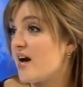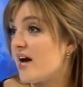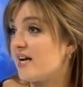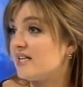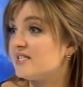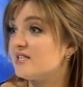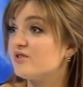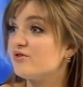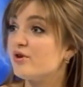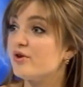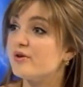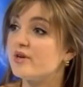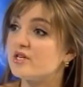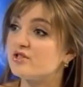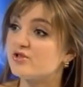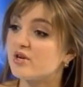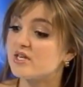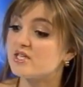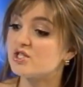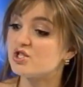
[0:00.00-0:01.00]
It's in their own
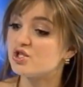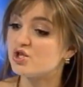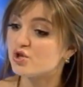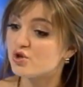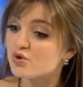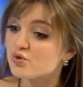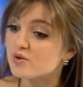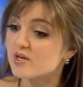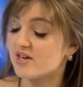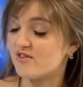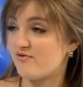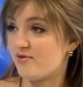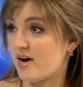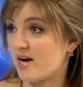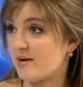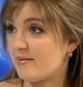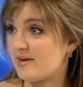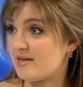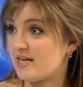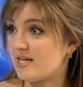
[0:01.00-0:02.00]
interest yeah, to give yeah.
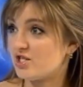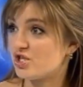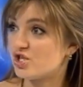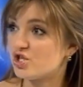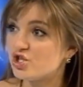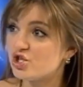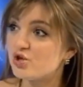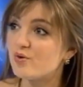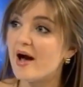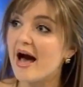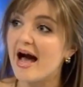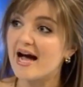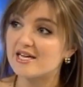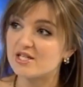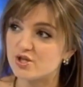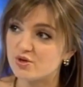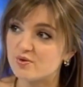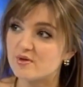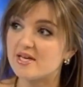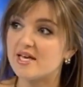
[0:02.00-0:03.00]
recommendations, to act,
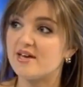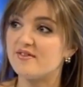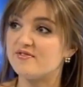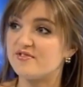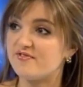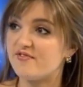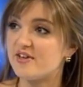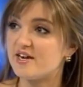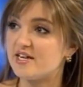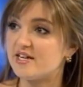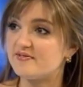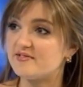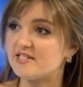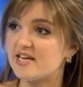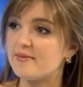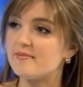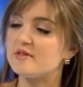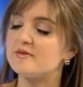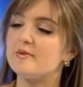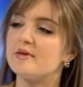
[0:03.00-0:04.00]
to give definitive
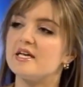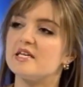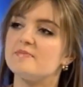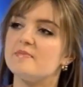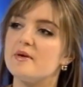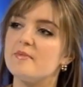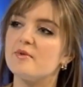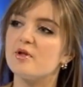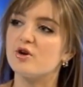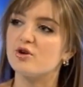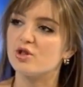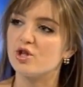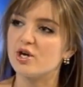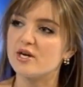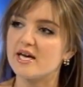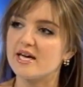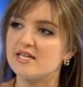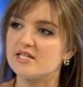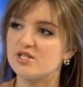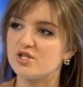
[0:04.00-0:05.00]
statements because people are
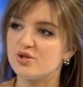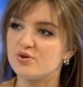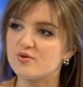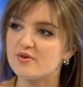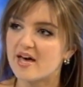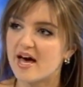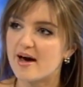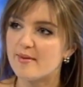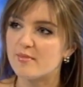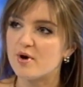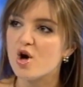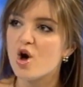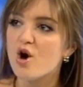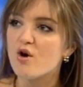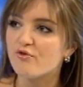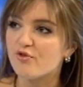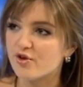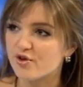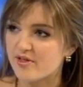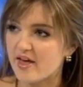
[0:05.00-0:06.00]
looking to them
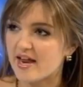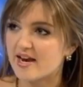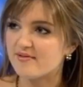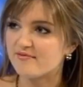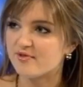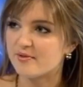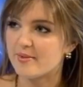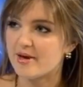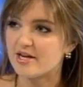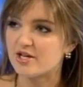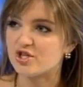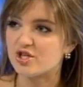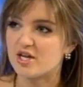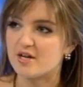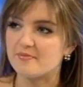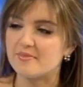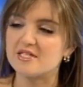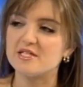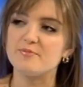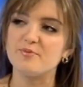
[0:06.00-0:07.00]
for that information.
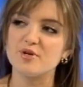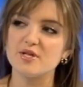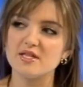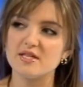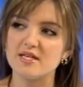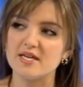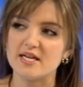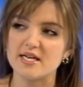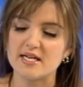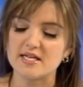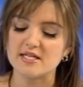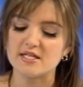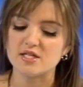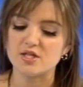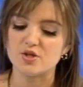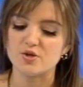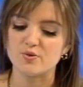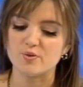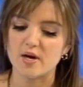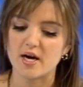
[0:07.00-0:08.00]
But to put it
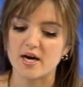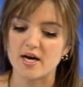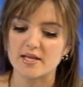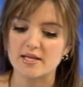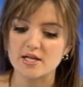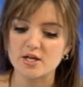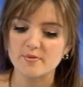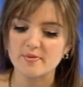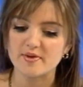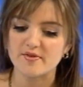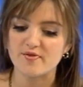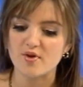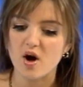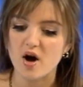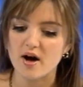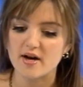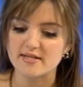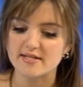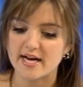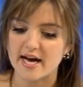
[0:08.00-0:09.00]
into a, a little bit of
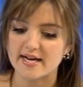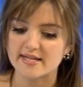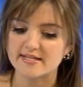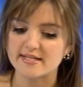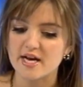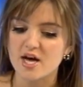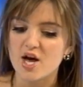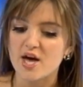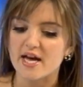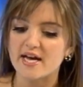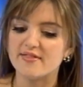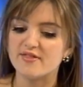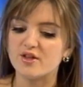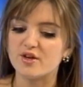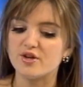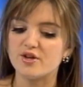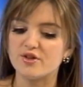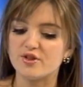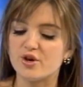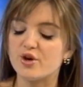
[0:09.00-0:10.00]
context, in
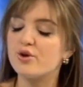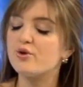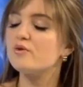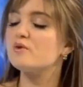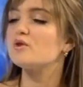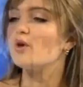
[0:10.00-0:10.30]
the, the WHO's